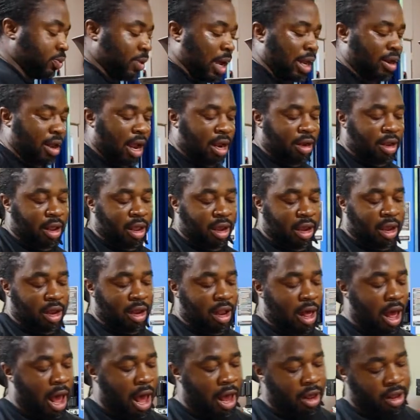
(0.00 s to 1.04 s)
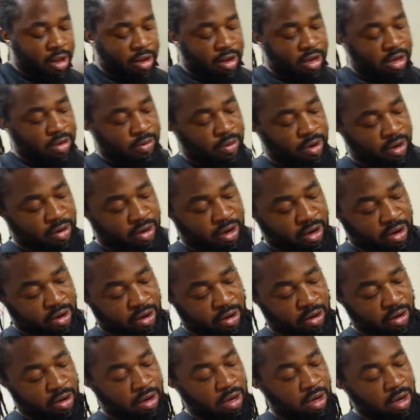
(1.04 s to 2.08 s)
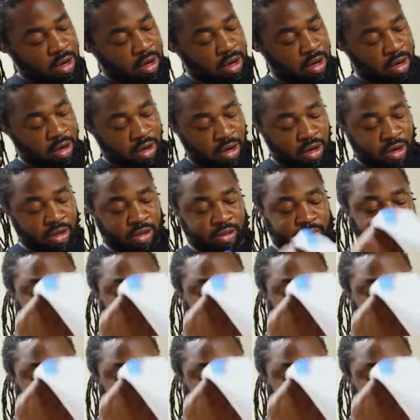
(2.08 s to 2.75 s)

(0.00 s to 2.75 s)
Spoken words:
one I like a lot. This one right here. Because